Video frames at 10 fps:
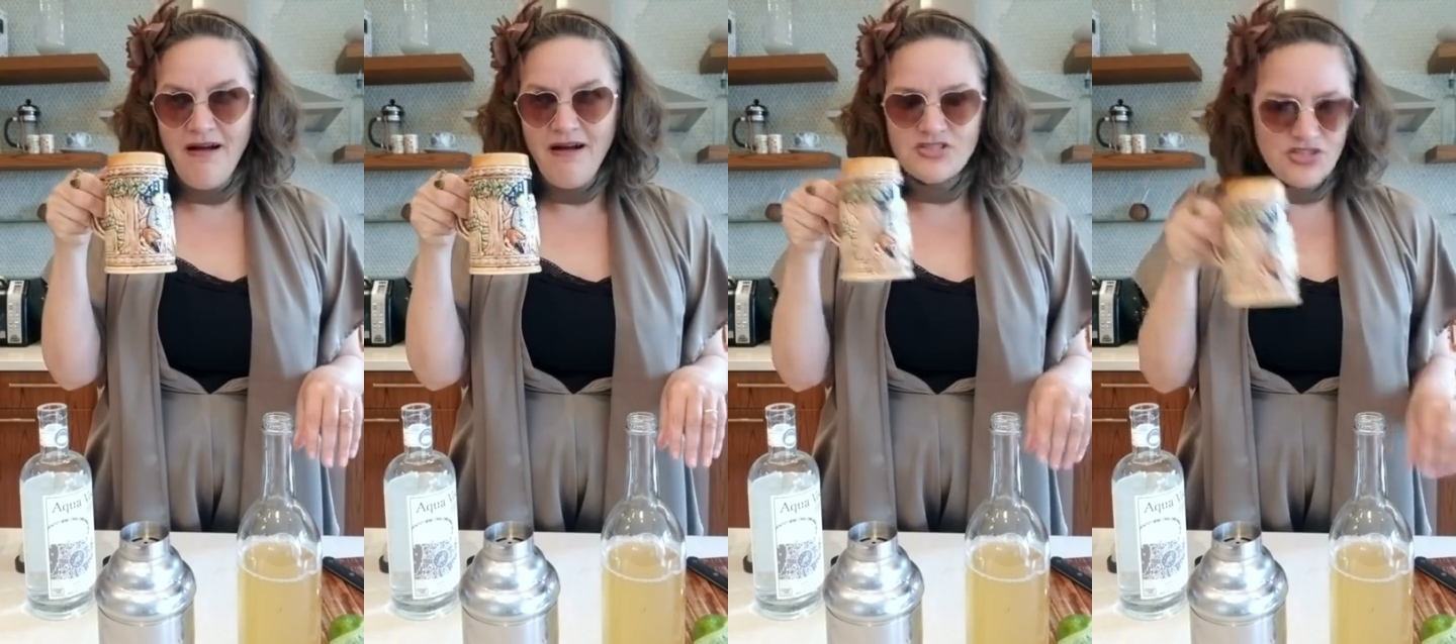
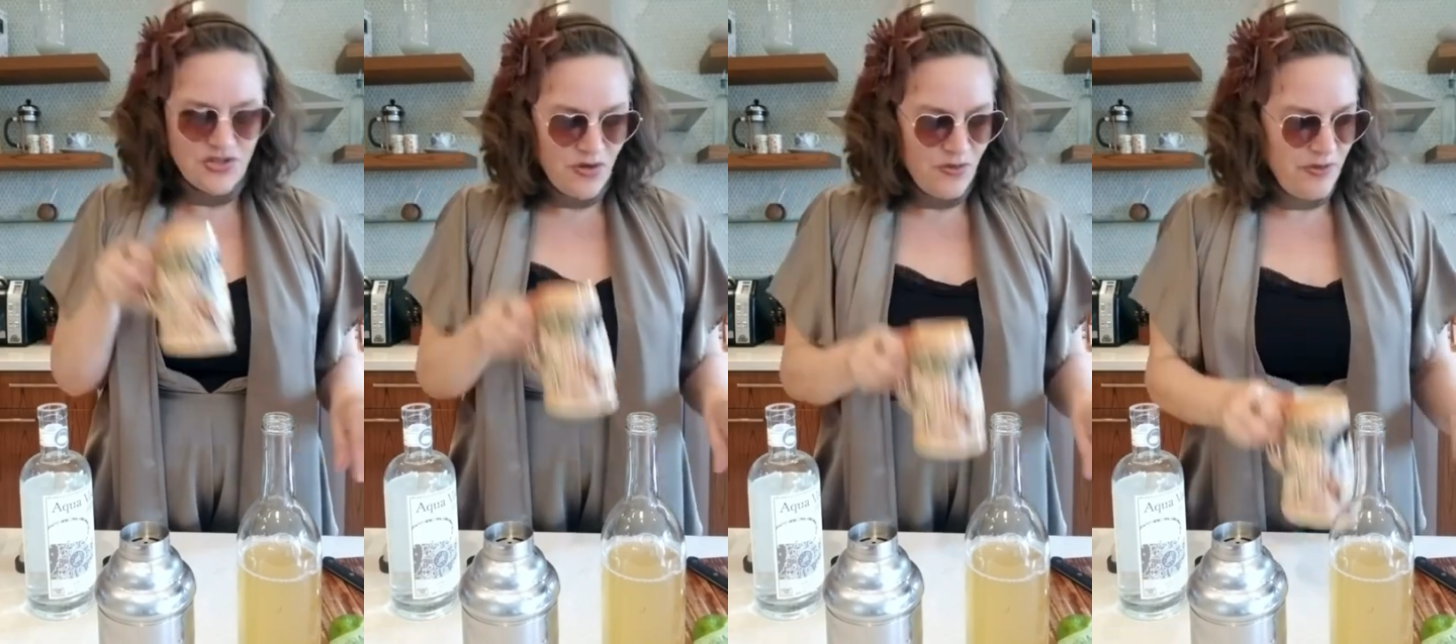
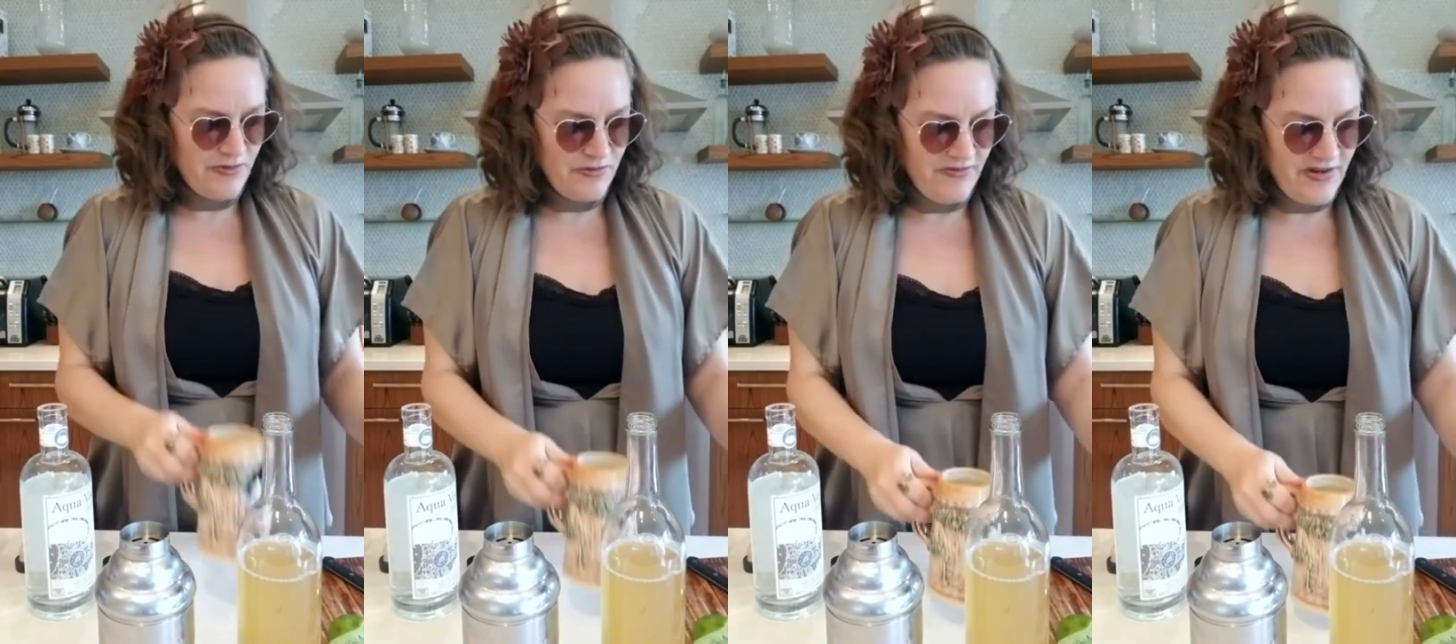So
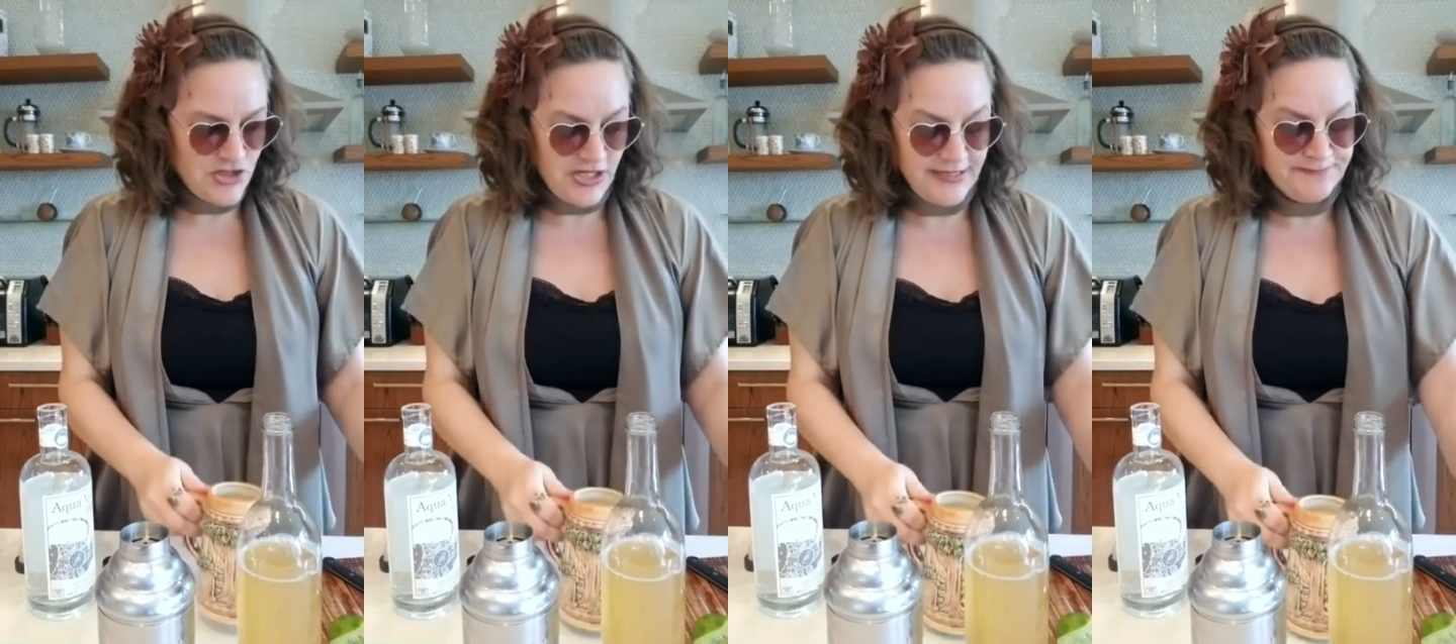
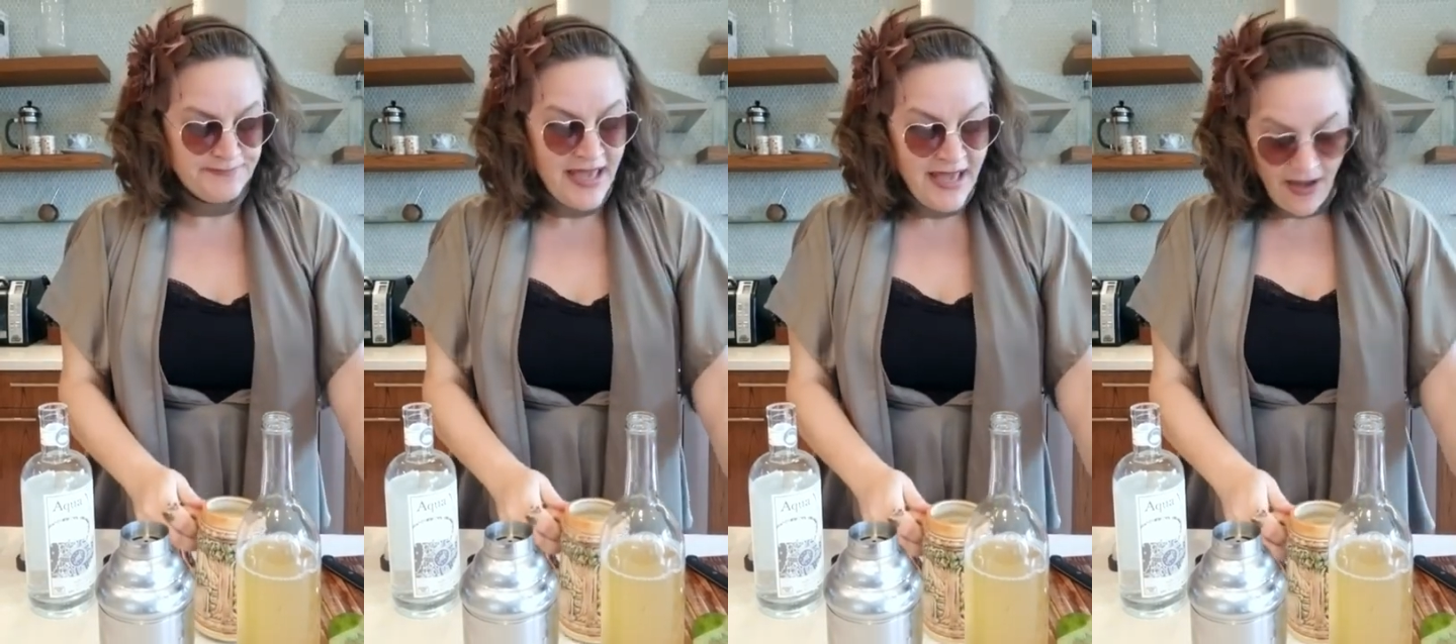refreshing.
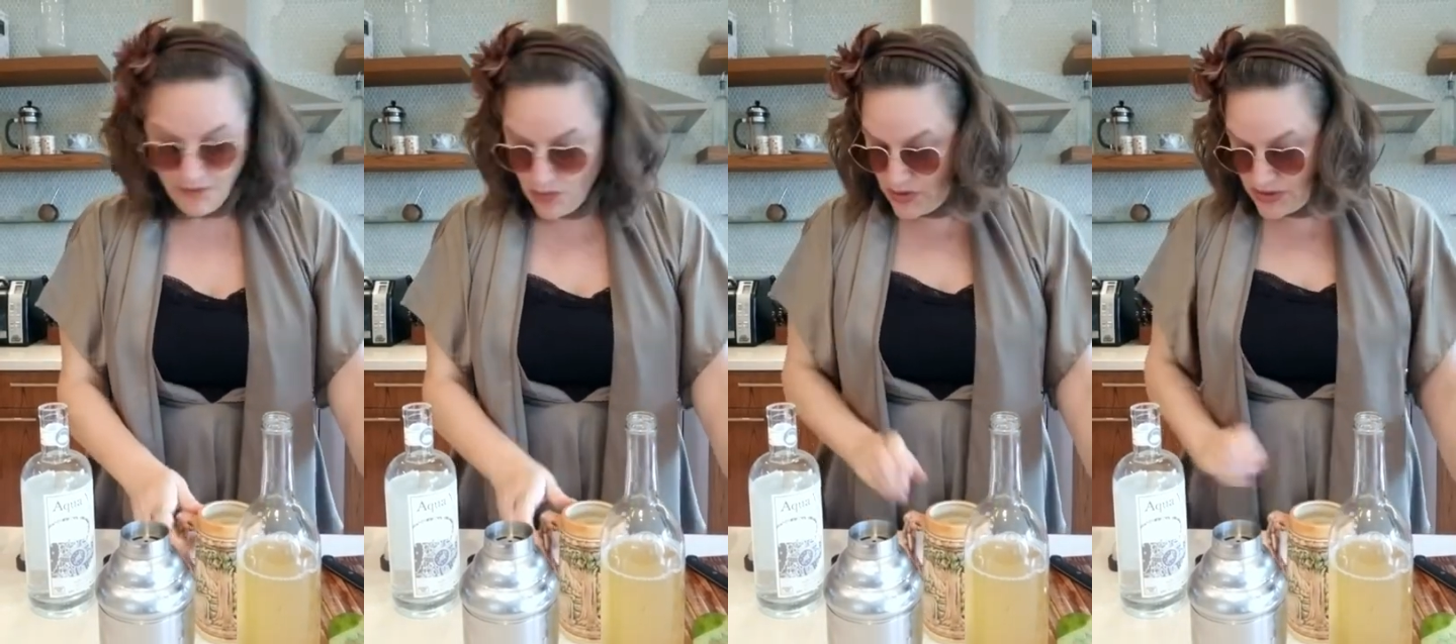Of
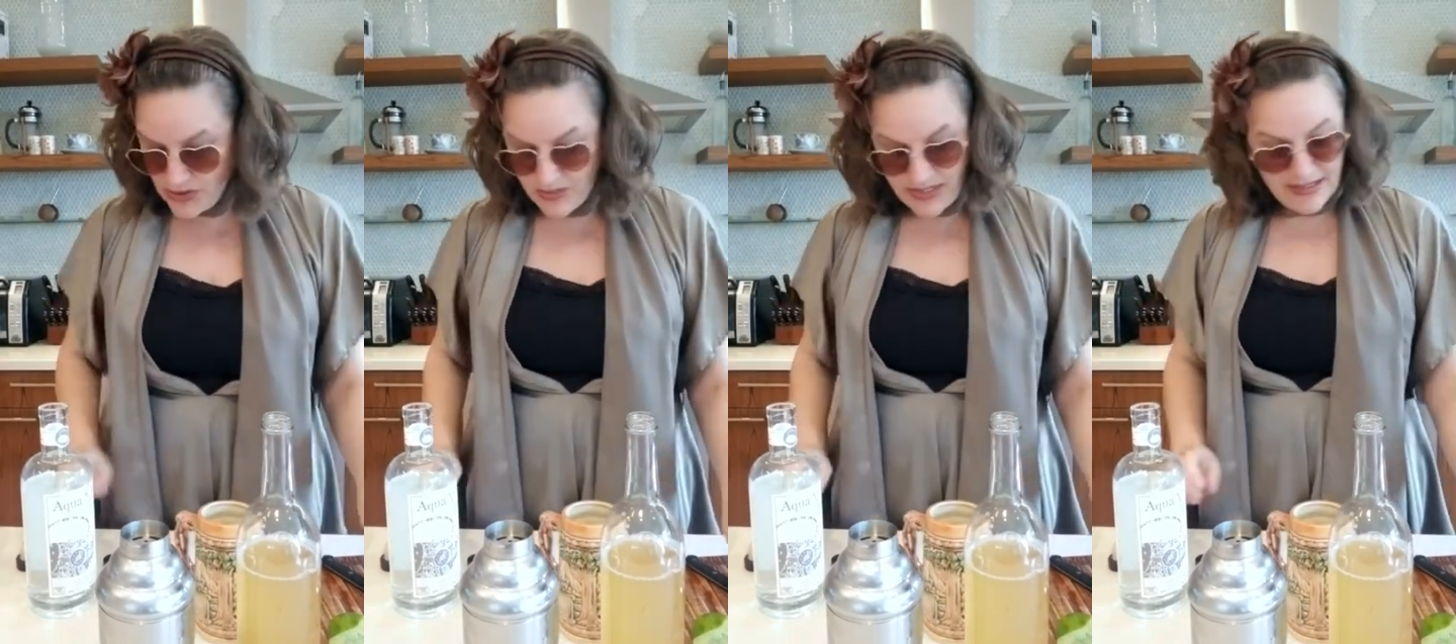course, you
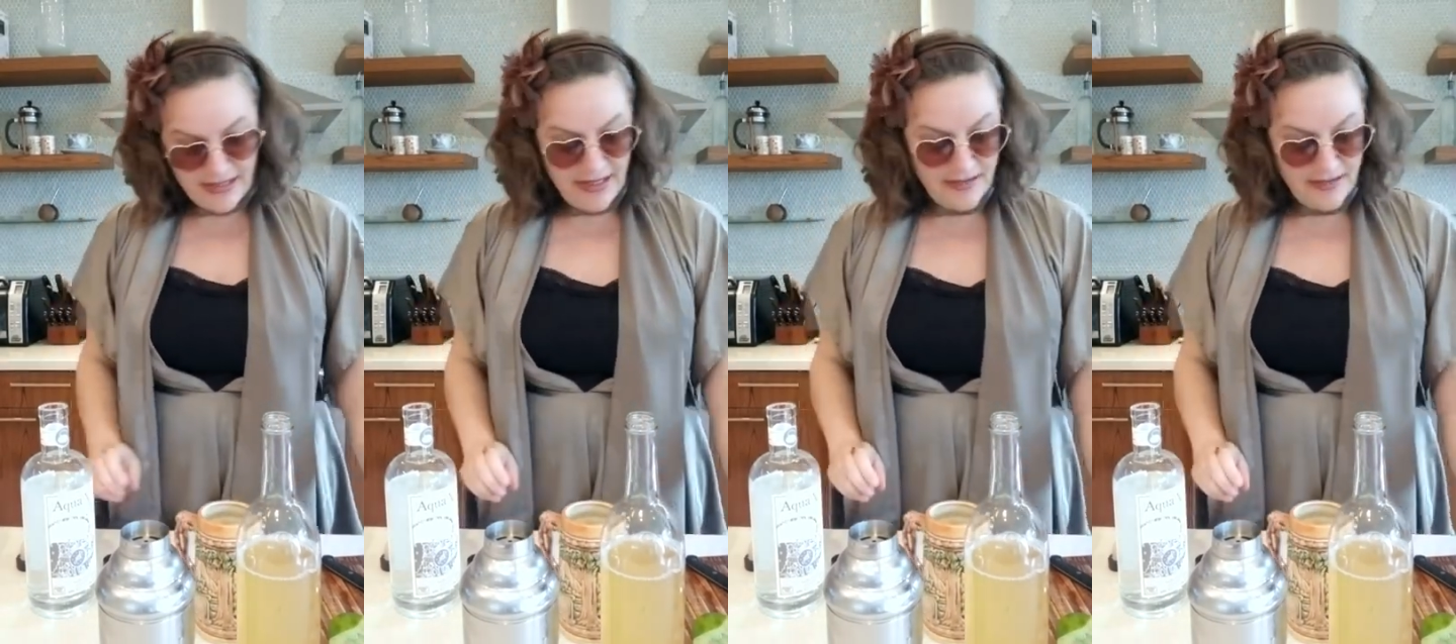can